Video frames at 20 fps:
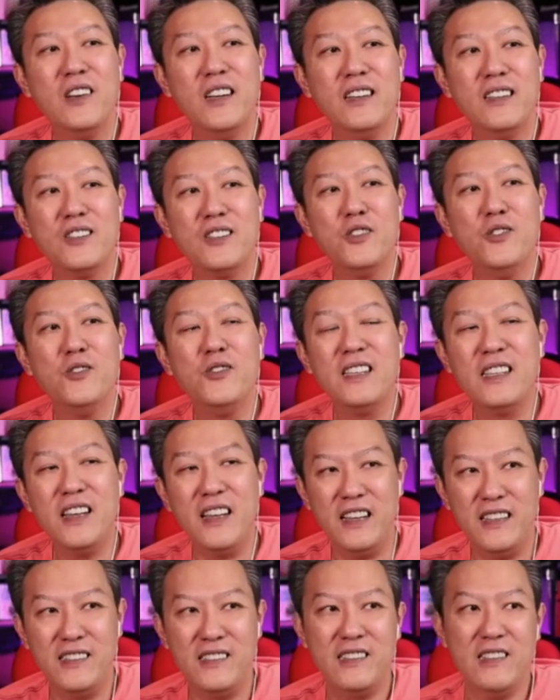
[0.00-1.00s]
2
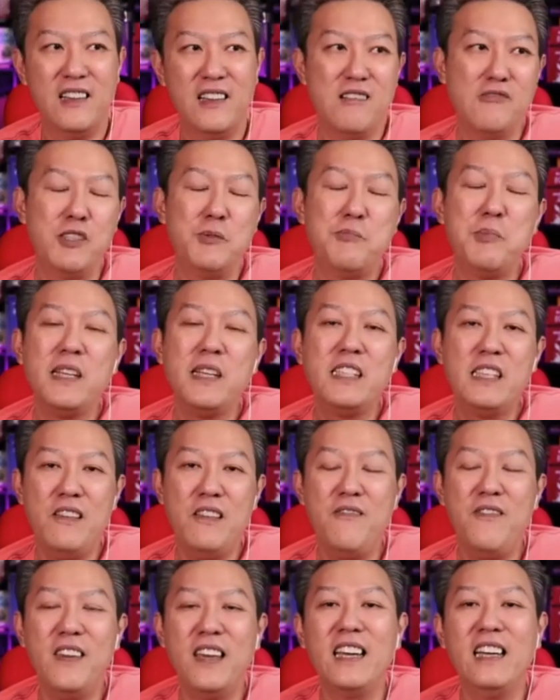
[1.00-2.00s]
things. Now,
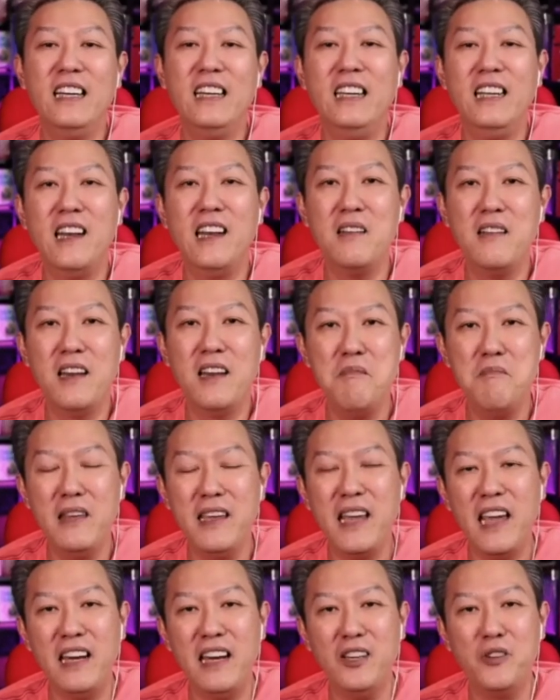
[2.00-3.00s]
specifically, let me
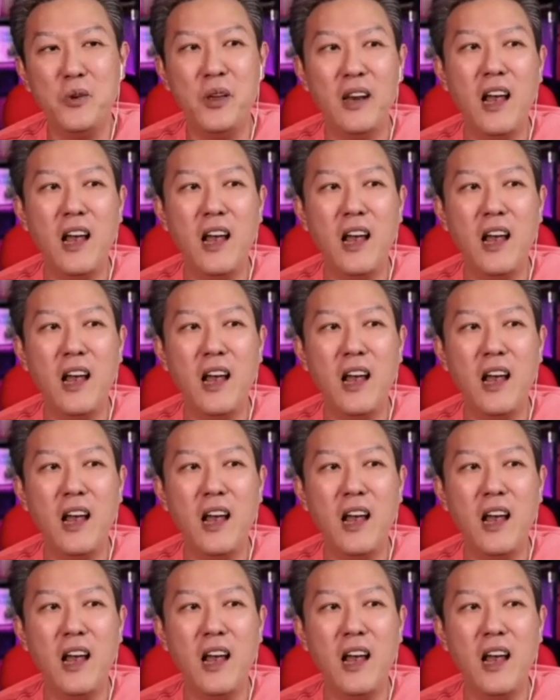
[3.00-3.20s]
get into it.